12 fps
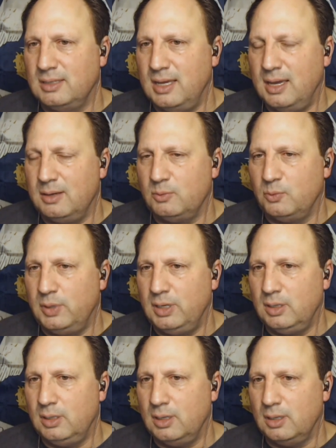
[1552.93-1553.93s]
that
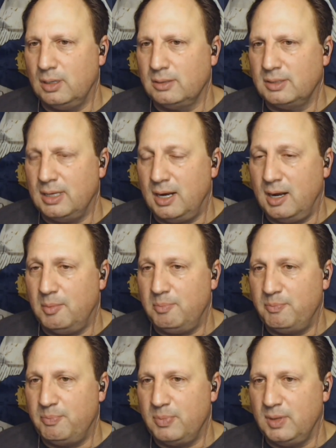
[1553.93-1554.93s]

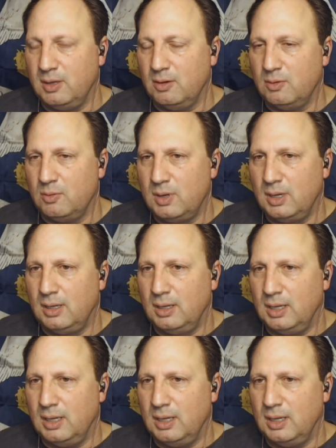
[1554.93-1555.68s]
are, you know,